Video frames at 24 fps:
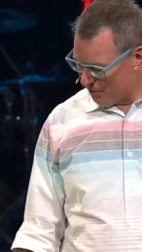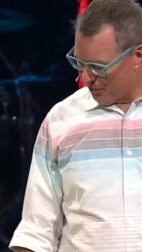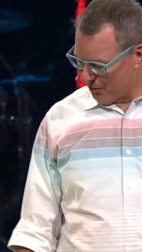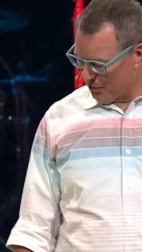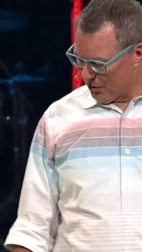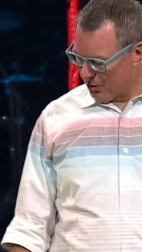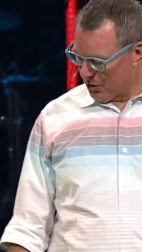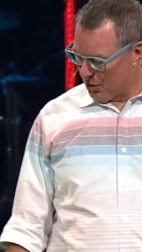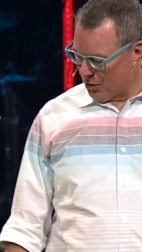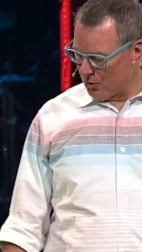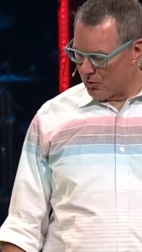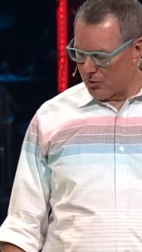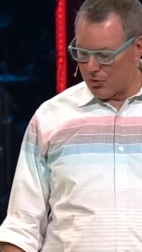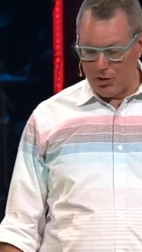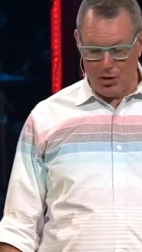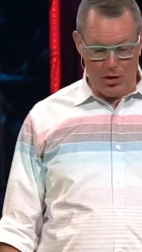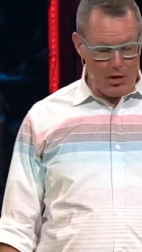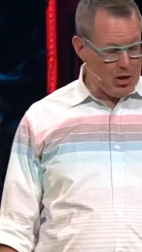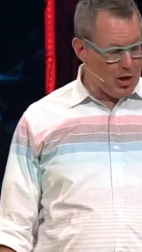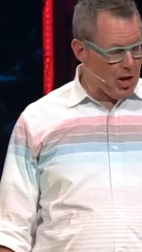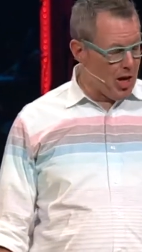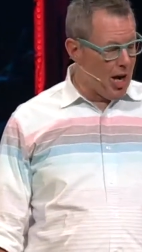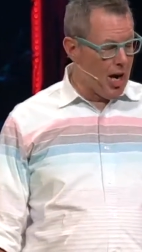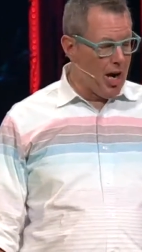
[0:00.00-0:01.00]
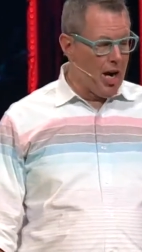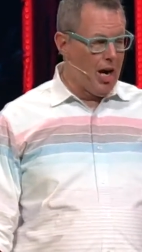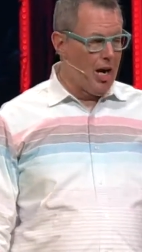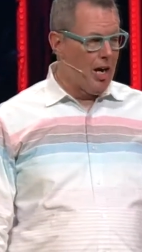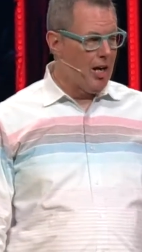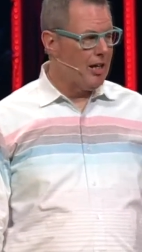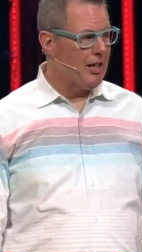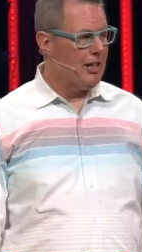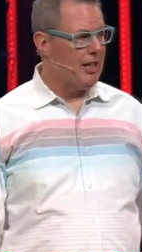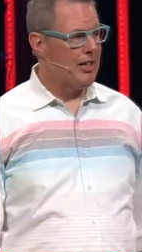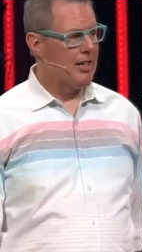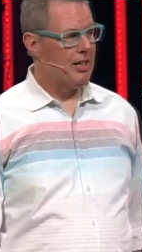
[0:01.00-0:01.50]
who's
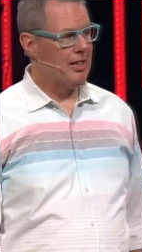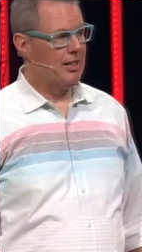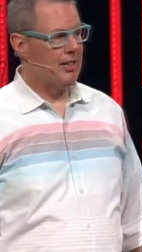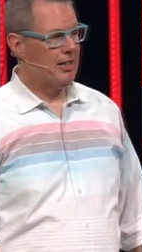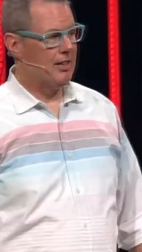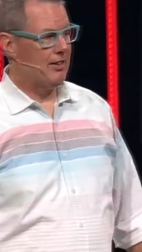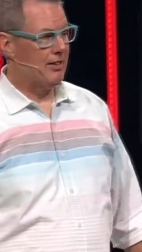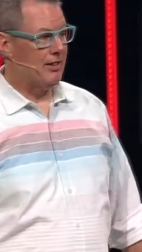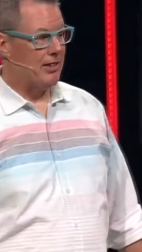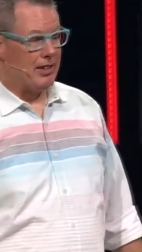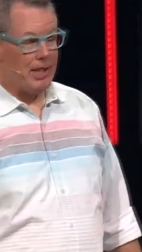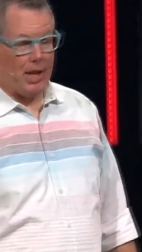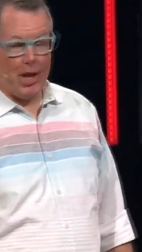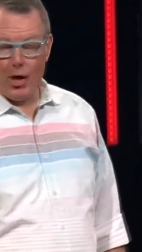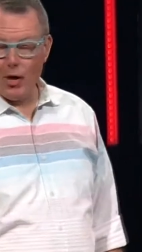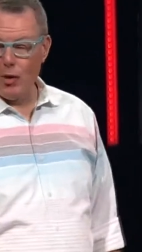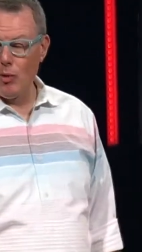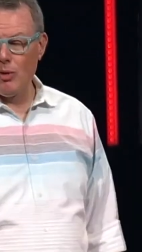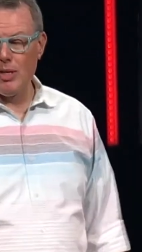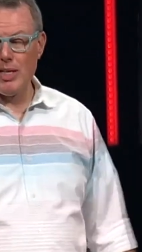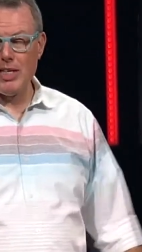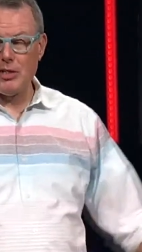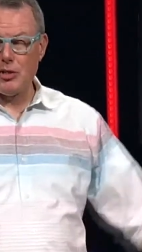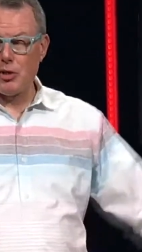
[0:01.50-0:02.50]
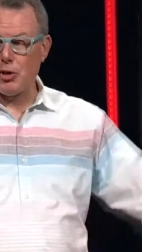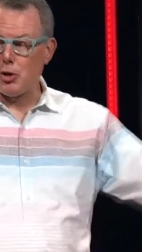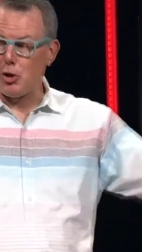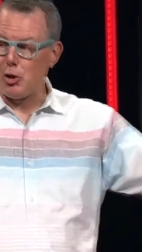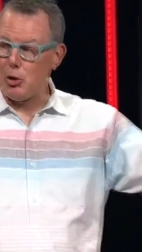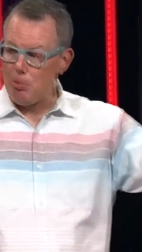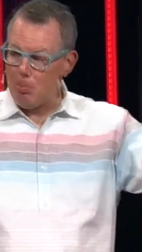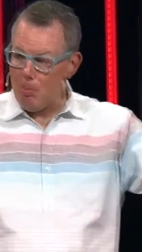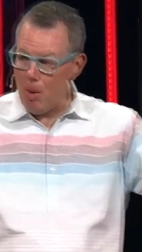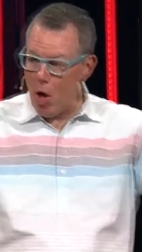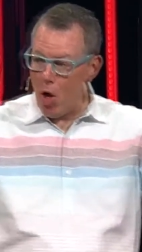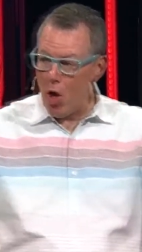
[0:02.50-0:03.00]
young, little. He's the
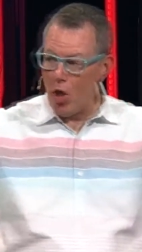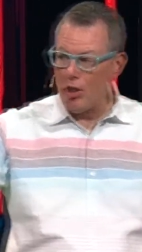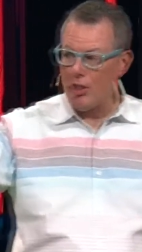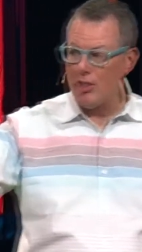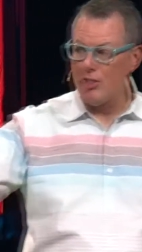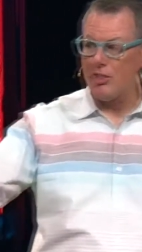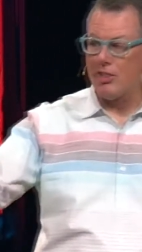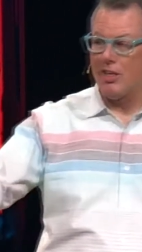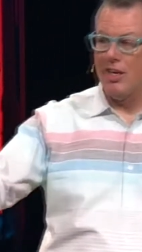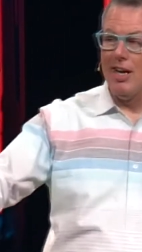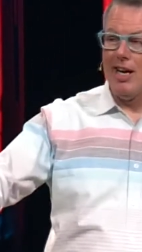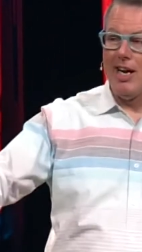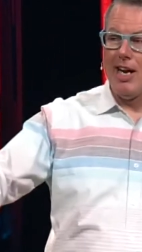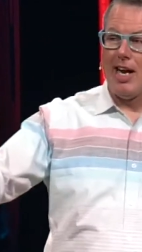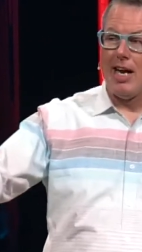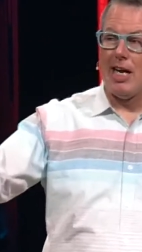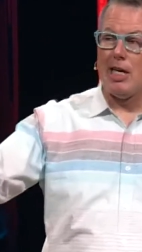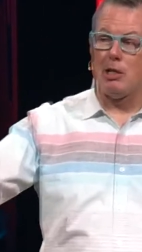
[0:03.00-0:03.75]
smallest. He's